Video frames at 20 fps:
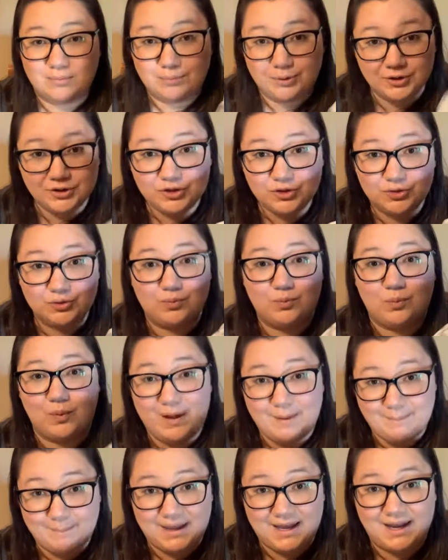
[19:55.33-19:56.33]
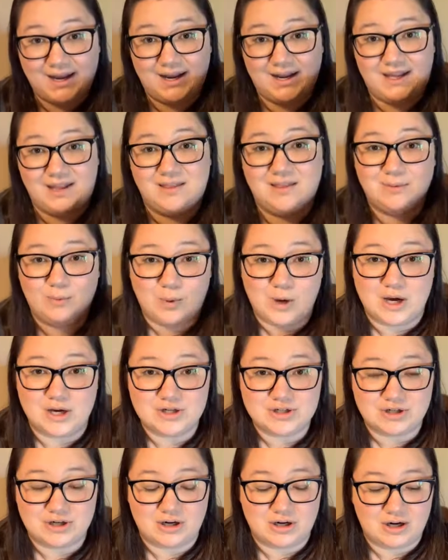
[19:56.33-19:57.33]
put the wet bag in the
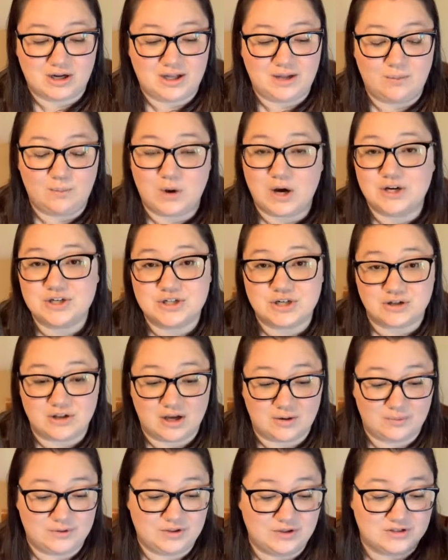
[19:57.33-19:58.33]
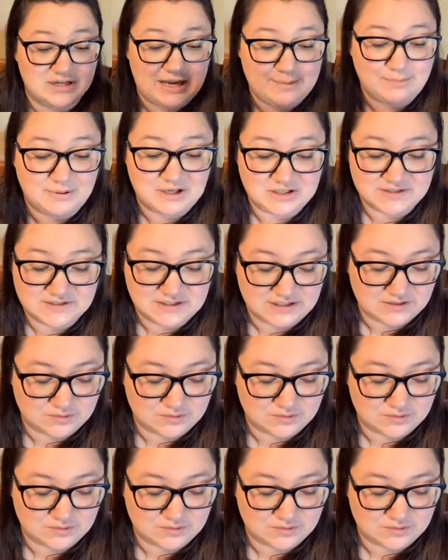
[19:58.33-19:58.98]
washer and wash it along with your diapers.